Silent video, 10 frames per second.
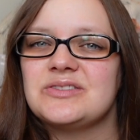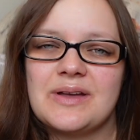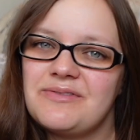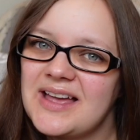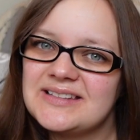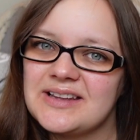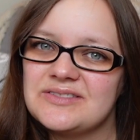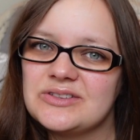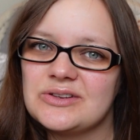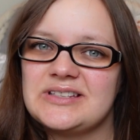So if that
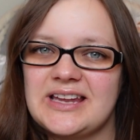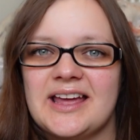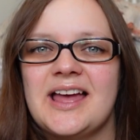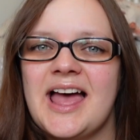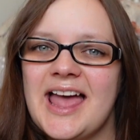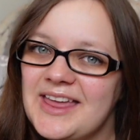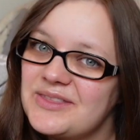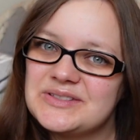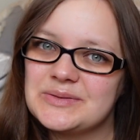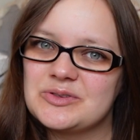sounds good to you, hit
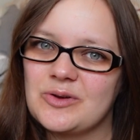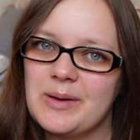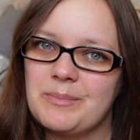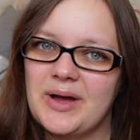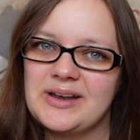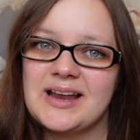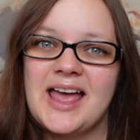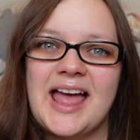the subscribe button.